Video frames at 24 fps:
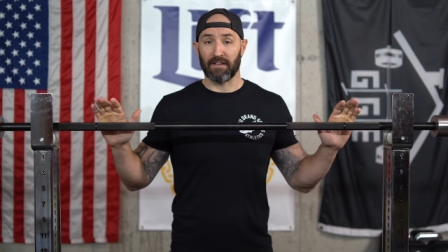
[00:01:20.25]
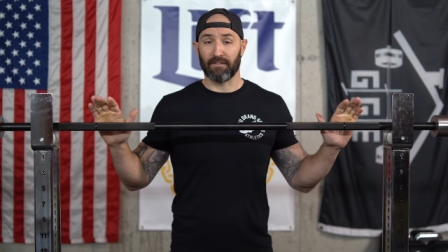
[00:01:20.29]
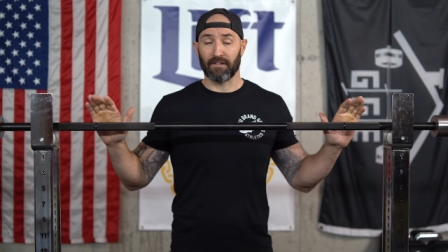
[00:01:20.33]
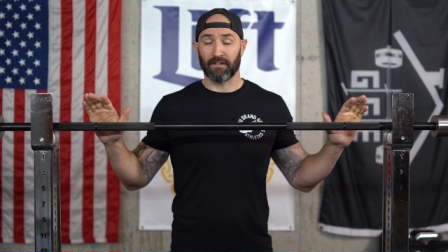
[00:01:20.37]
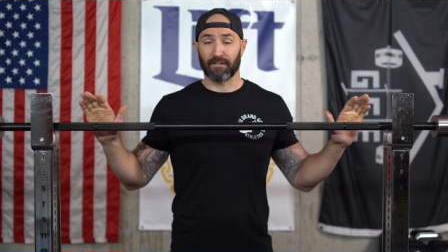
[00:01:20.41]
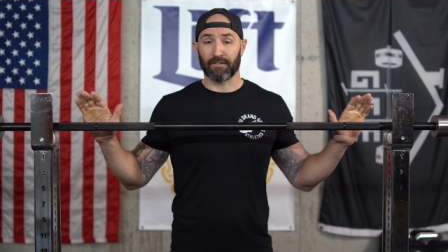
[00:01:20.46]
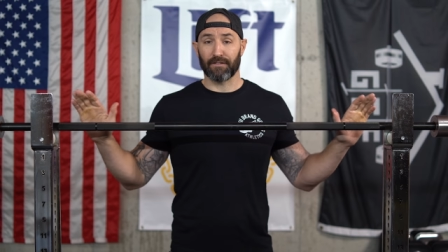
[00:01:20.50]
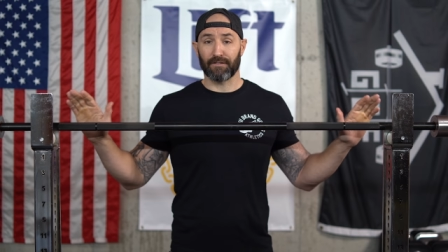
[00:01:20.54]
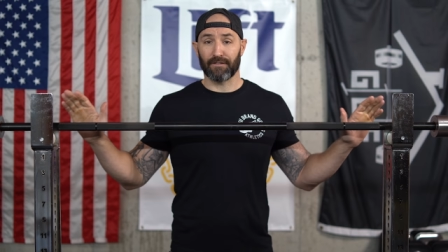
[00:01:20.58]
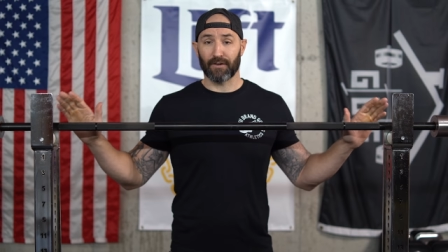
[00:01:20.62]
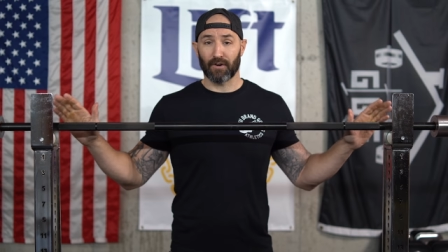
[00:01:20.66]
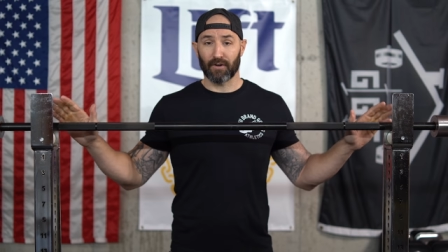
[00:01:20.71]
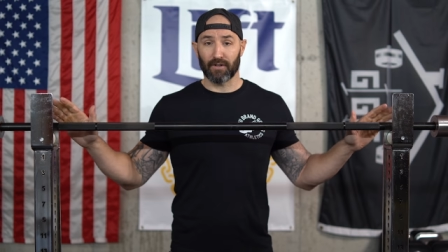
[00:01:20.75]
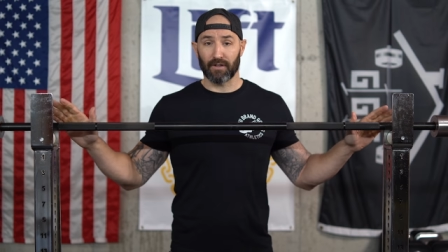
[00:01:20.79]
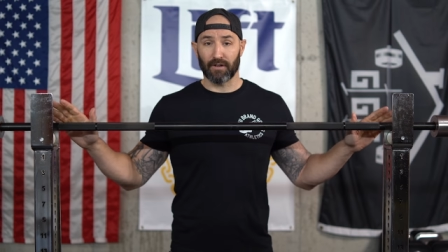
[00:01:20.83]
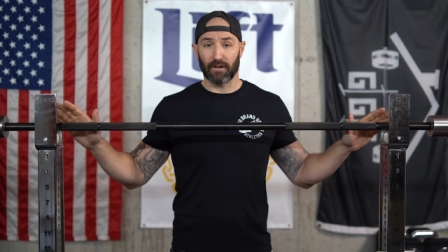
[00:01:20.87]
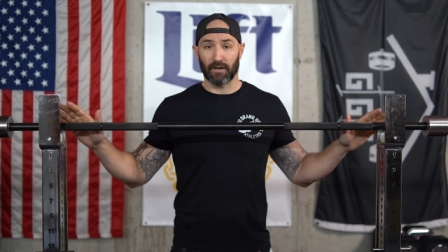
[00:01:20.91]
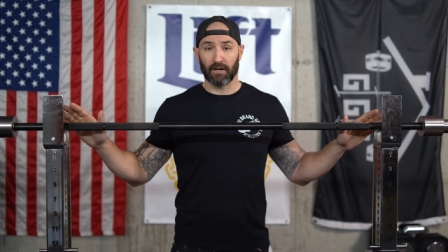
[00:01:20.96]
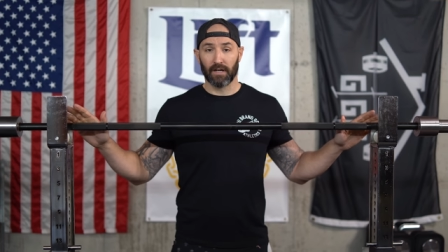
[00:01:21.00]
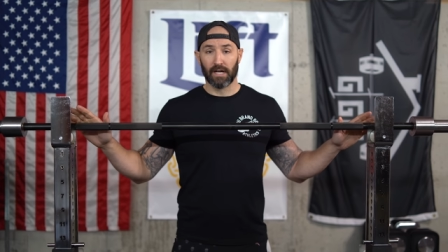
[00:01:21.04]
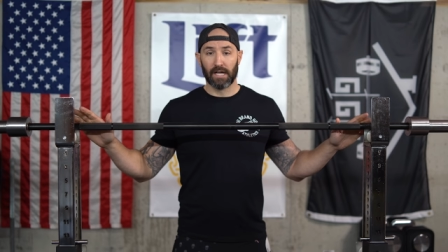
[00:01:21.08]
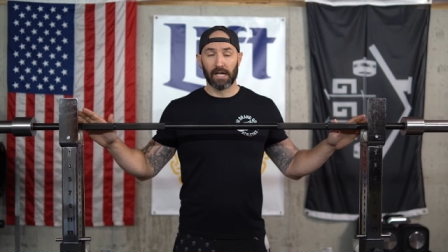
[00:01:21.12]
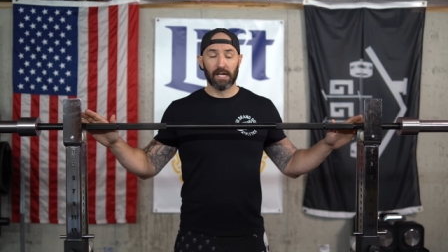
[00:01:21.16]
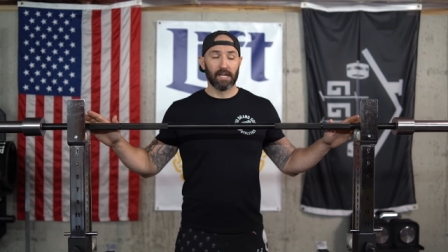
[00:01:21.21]
even
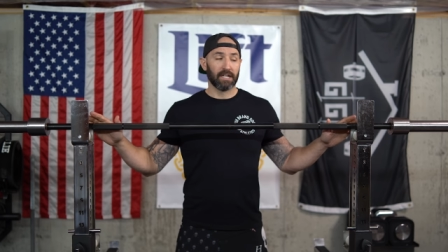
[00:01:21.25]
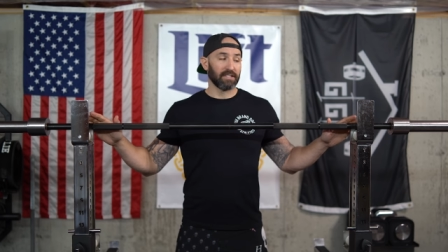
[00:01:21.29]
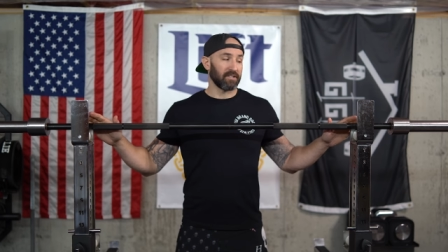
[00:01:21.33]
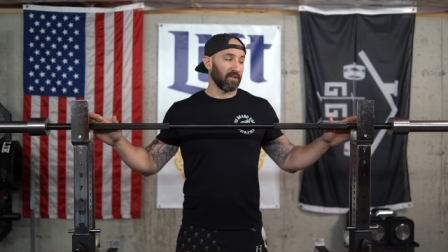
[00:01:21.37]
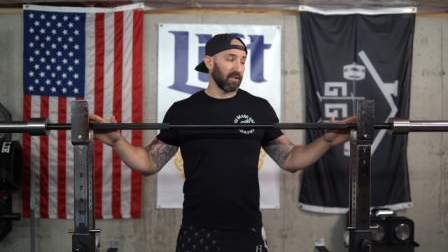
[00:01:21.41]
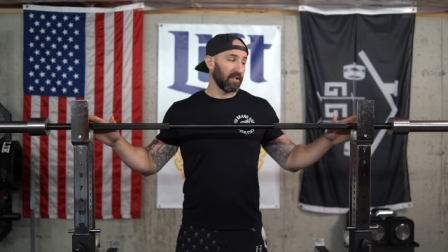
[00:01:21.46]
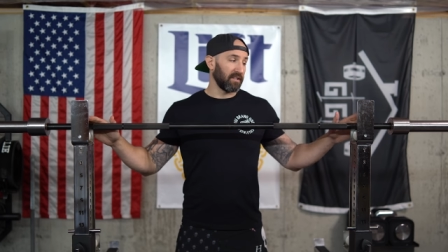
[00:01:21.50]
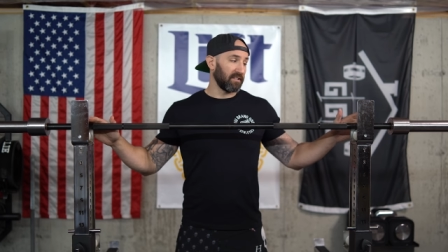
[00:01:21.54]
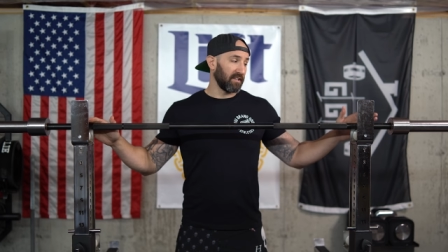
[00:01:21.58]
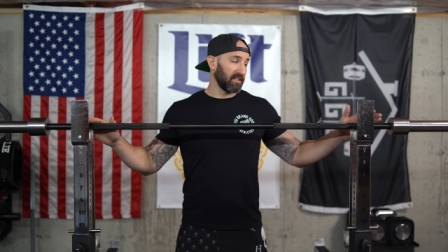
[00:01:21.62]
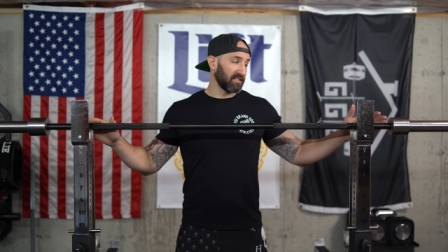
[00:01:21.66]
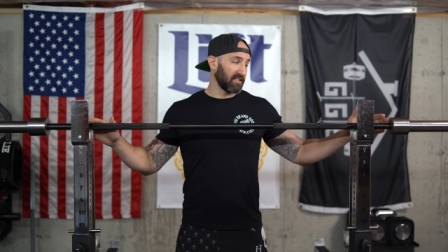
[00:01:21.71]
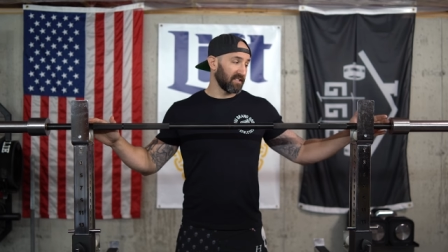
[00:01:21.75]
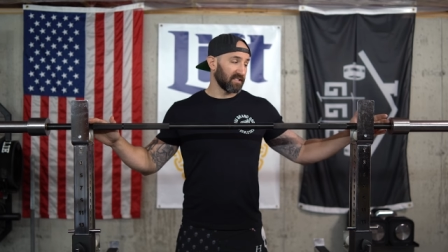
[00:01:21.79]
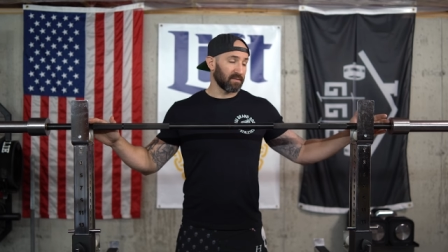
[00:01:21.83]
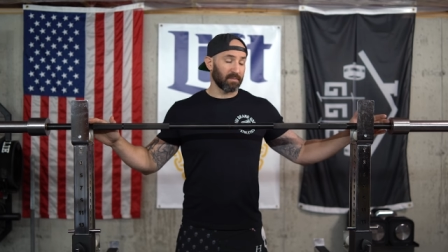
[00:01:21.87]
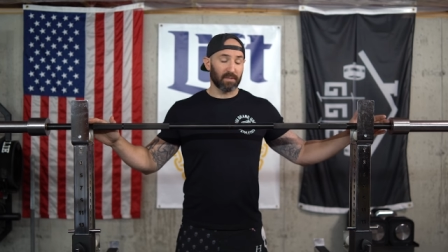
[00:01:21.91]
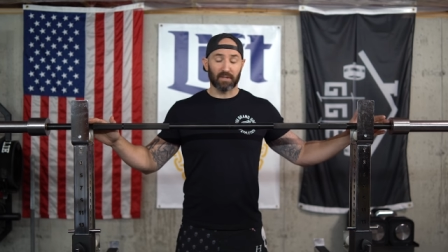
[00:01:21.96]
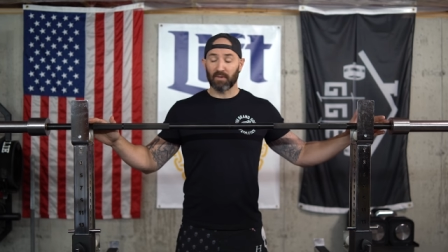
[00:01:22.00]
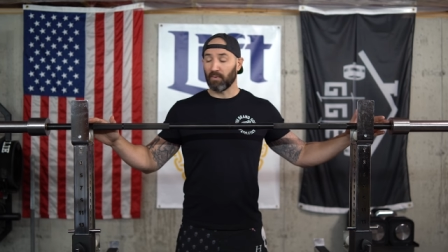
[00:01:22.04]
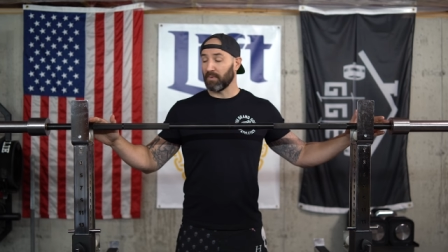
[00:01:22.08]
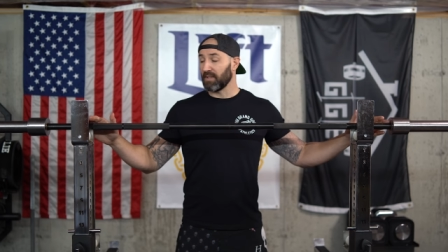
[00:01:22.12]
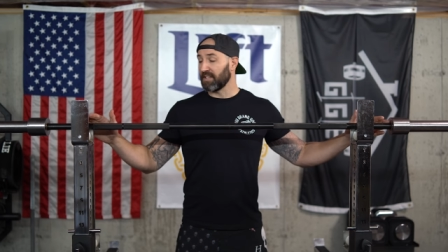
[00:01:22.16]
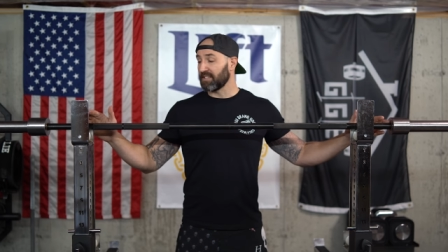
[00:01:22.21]
further. So the distance
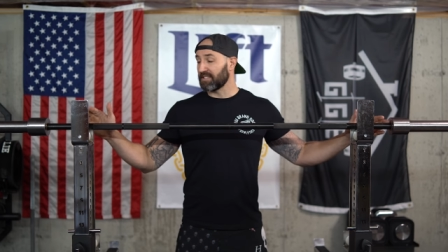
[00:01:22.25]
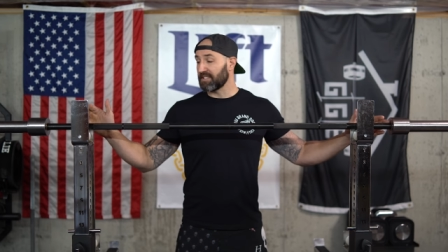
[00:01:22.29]
between